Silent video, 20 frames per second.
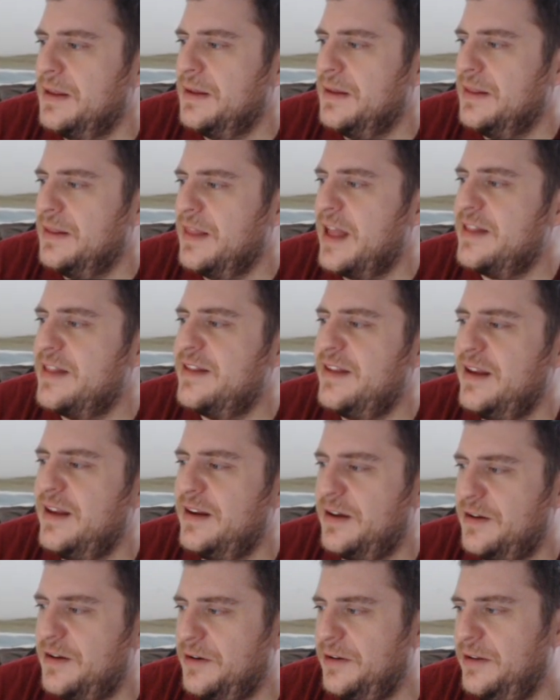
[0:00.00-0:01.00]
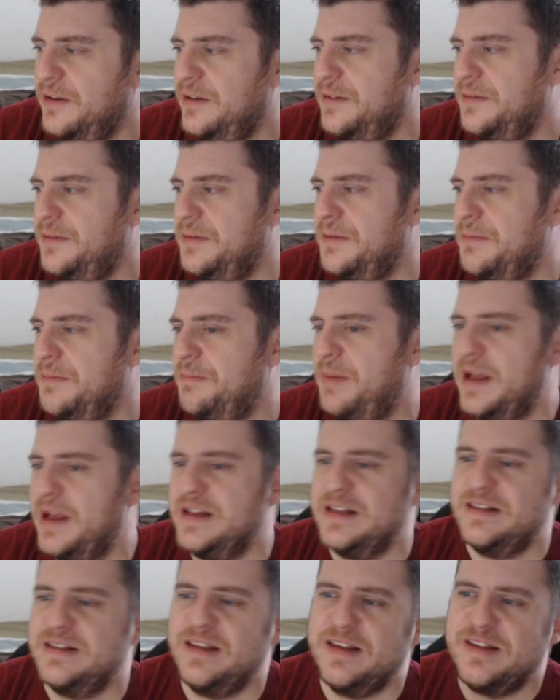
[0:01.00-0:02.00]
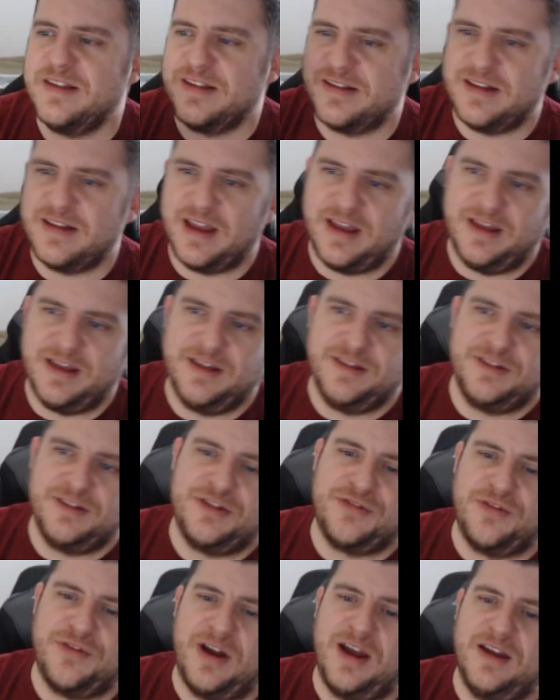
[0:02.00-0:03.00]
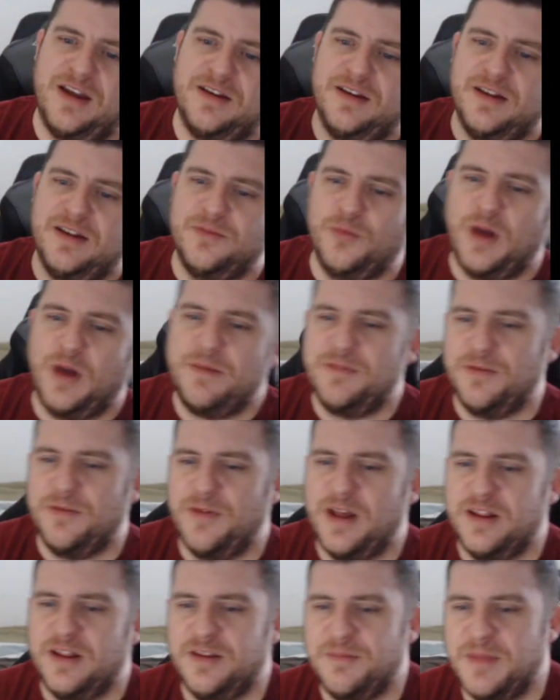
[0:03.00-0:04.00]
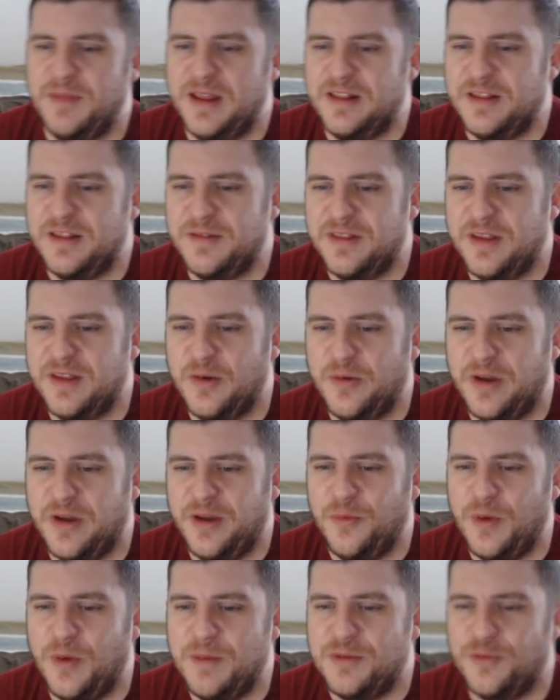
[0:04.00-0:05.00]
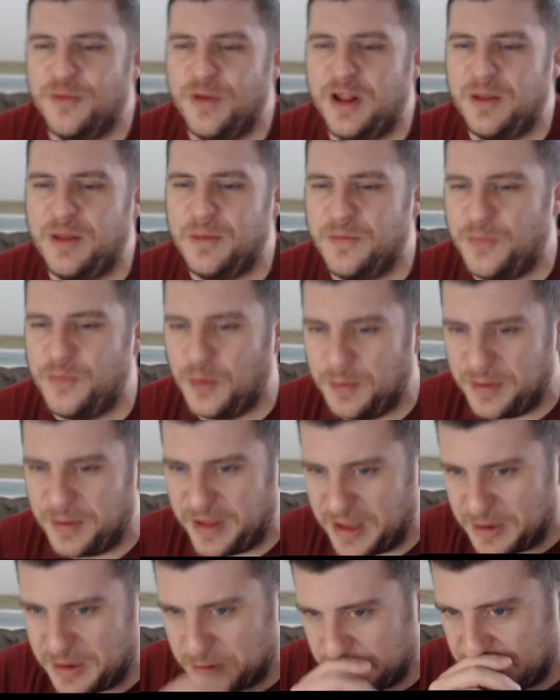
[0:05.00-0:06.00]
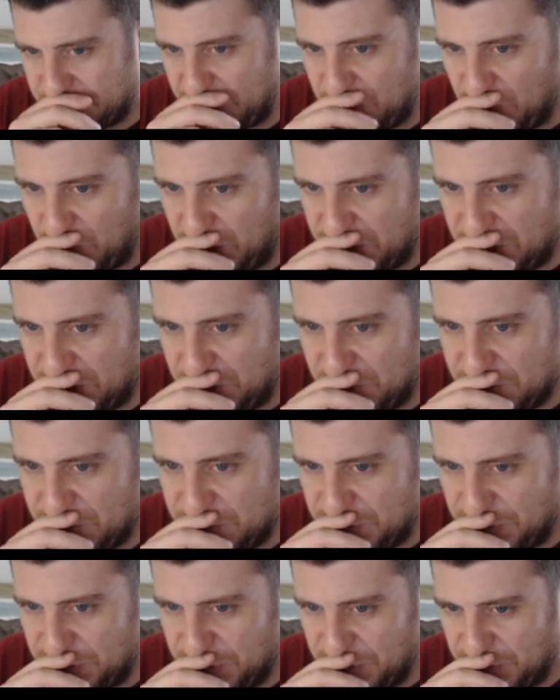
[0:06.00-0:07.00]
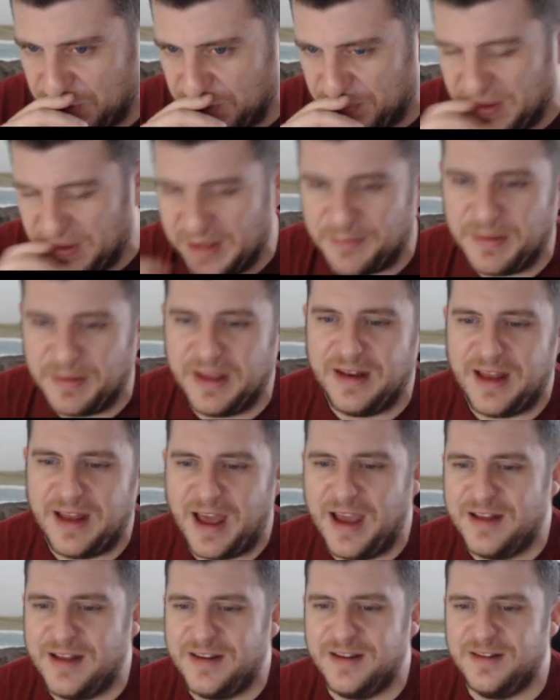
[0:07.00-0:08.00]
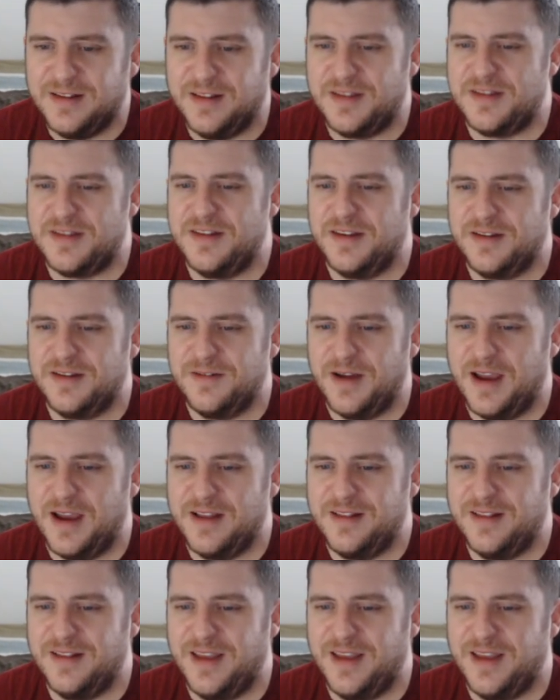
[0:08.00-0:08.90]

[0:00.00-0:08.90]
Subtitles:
That's cynical, but at this stage, right, in web development, the web development for beginners, they want you to be a bit idealistic, right?